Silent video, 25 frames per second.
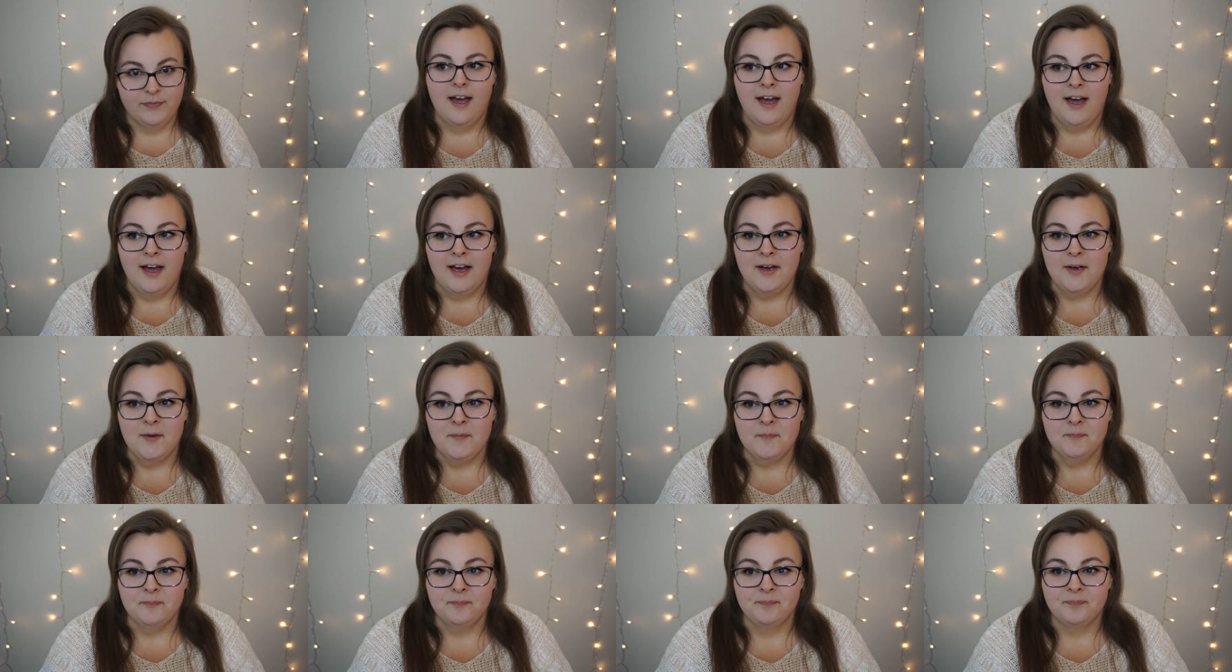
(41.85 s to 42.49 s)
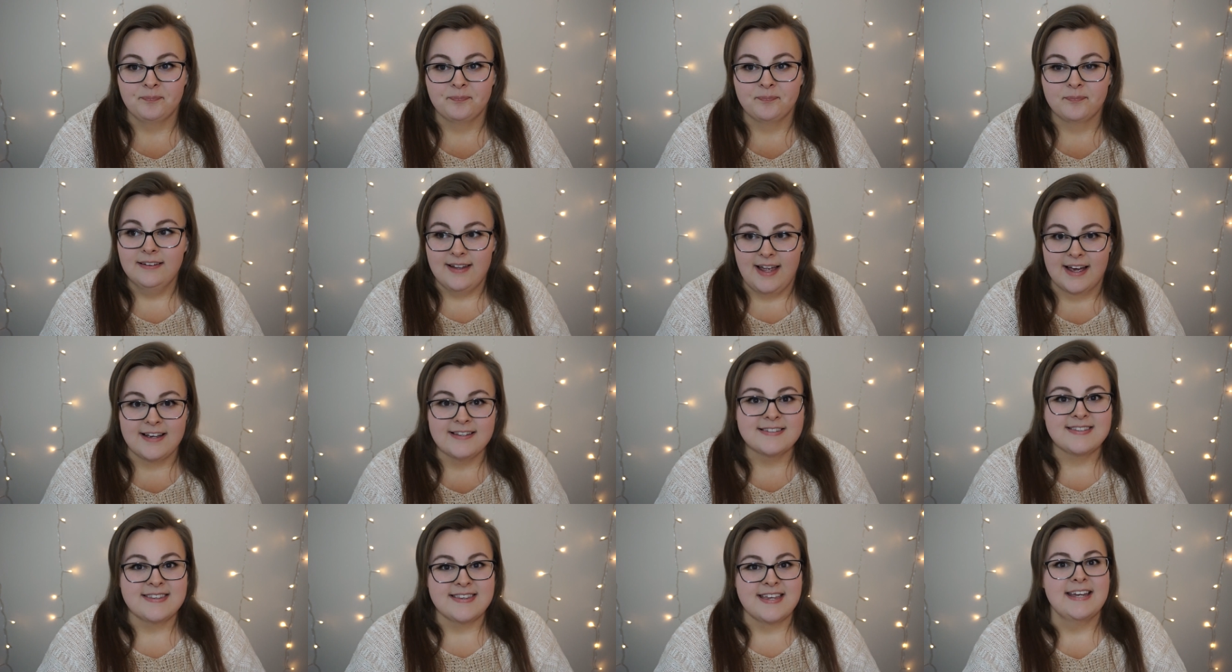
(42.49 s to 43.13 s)
um,
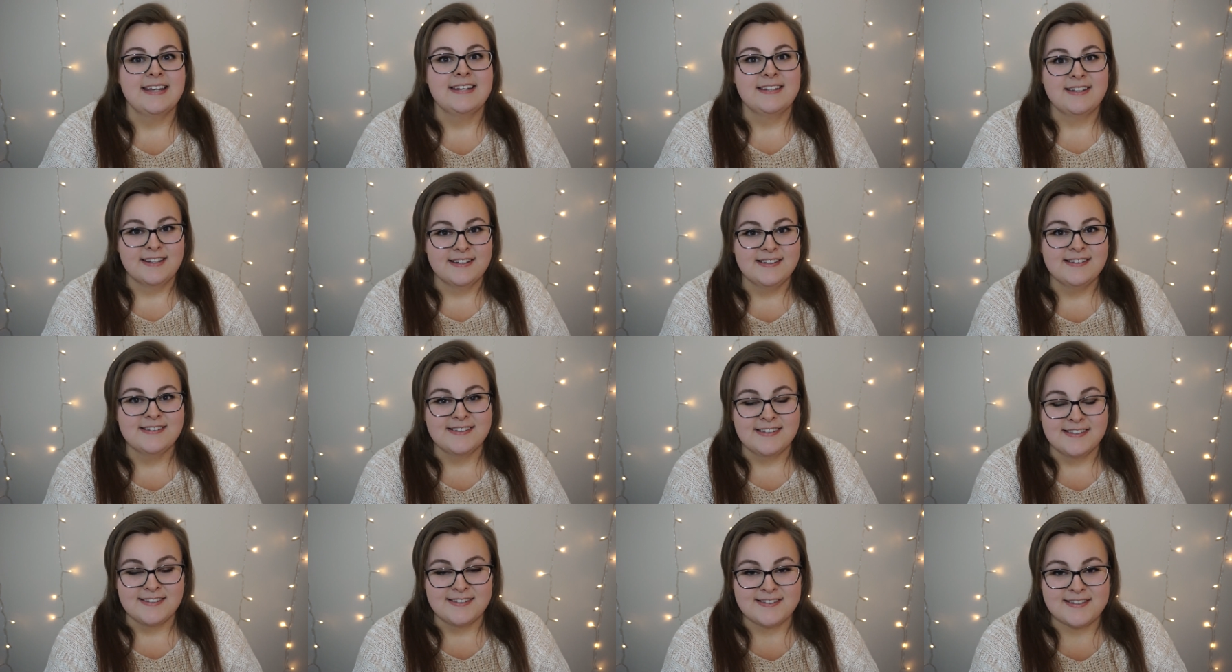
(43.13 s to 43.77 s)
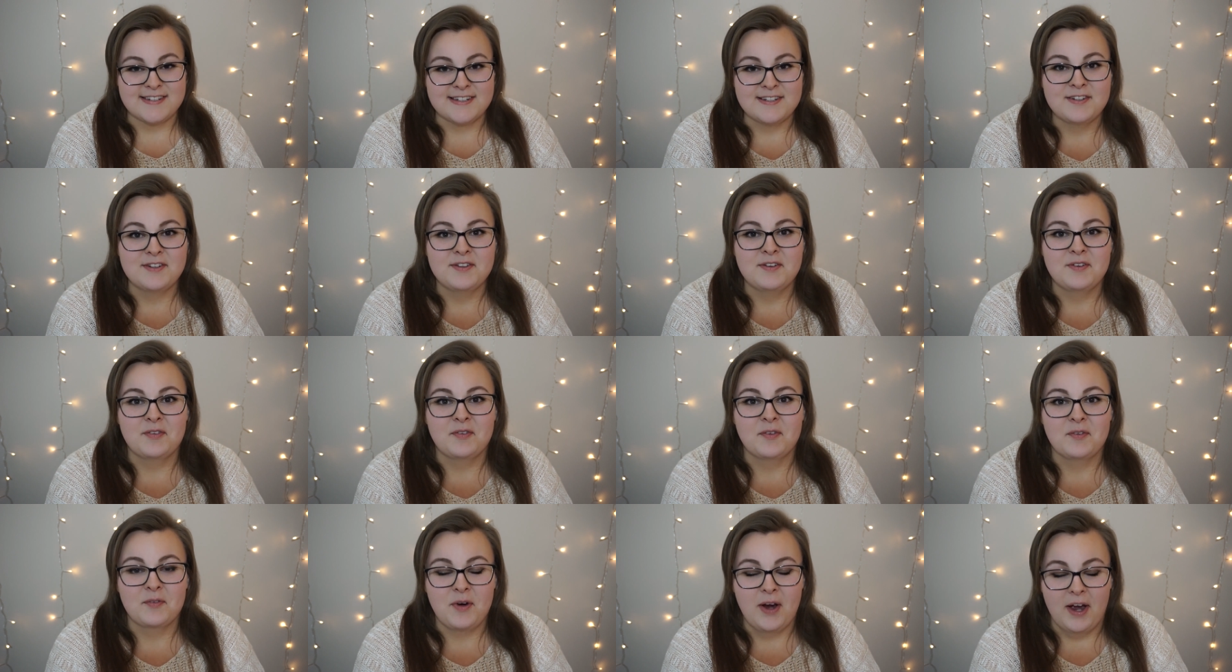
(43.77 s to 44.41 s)
less than consistent
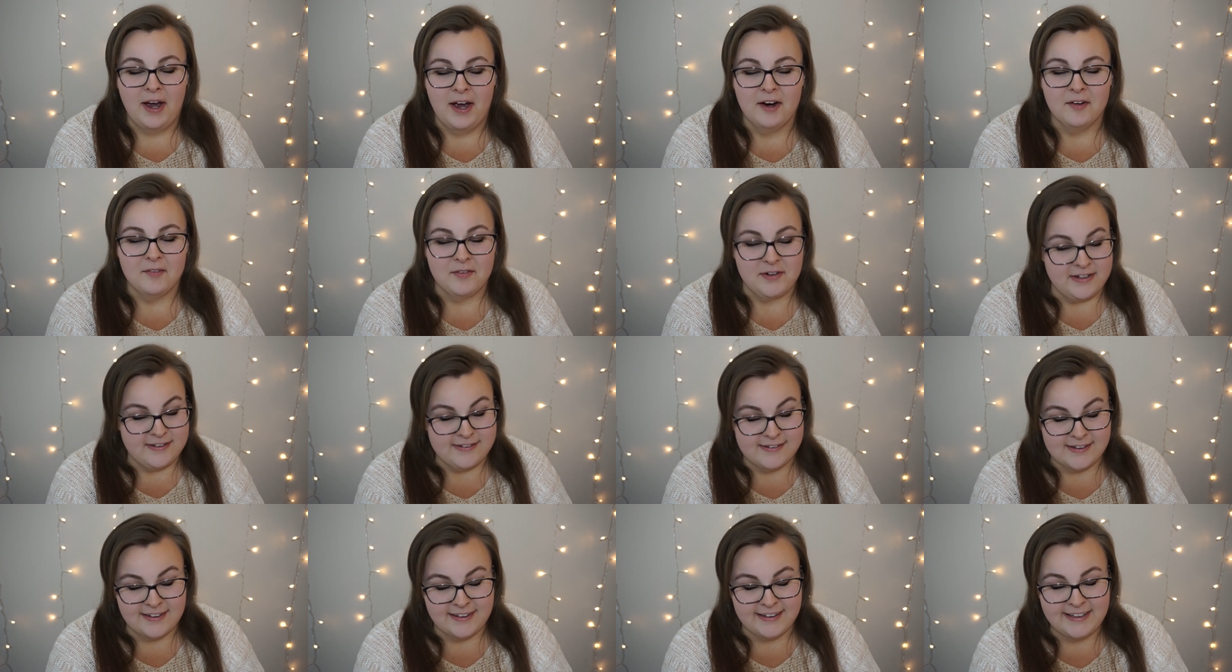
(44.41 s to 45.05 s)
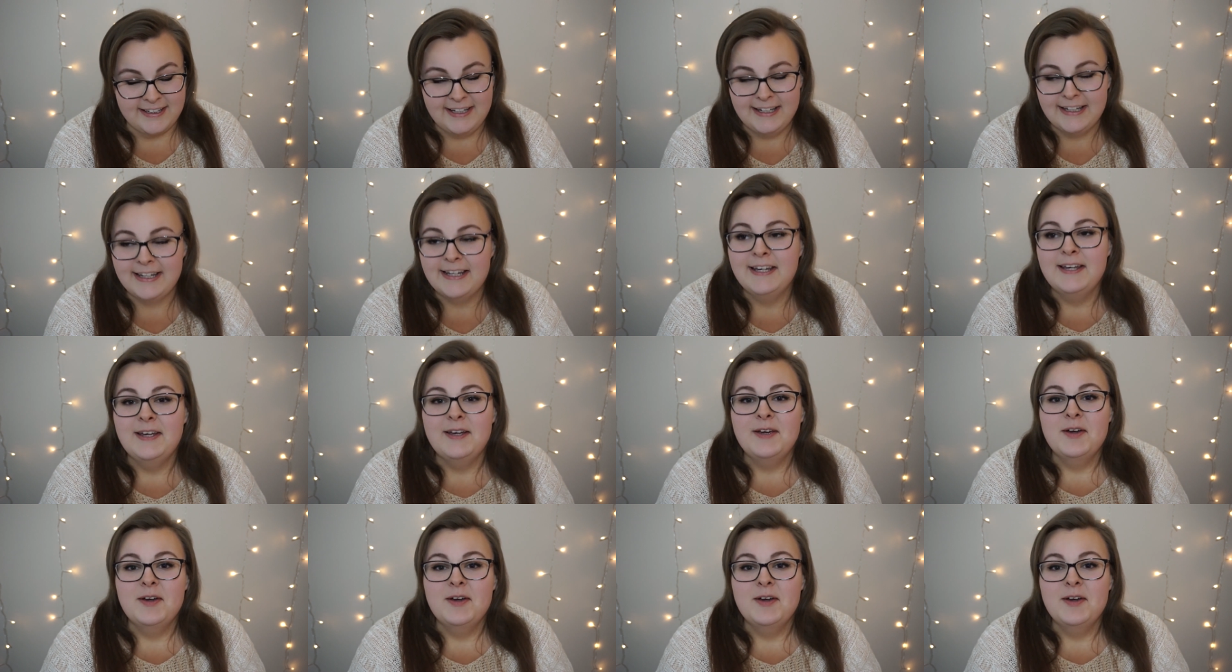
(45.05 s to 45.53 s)
uh, recently,